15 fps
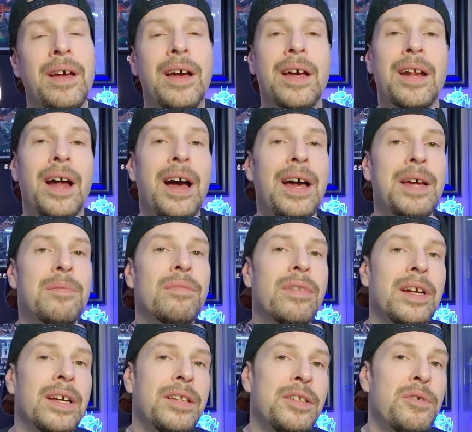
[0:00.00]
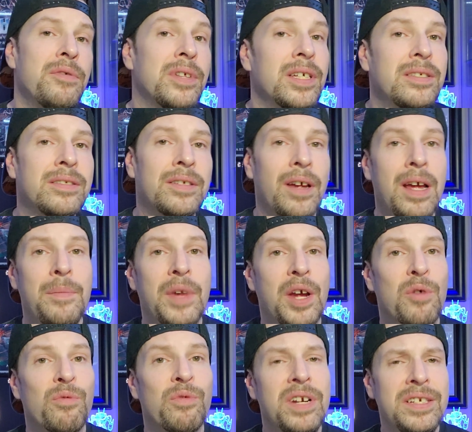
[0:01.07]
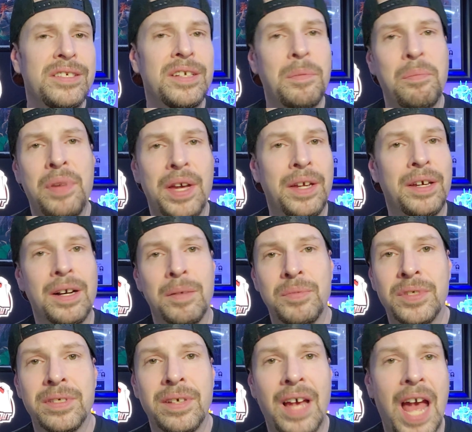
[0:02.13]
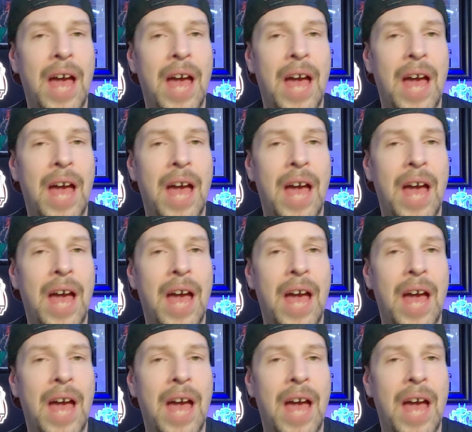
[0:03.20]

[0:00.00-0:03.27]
and I am bringing you this time a recent pickups.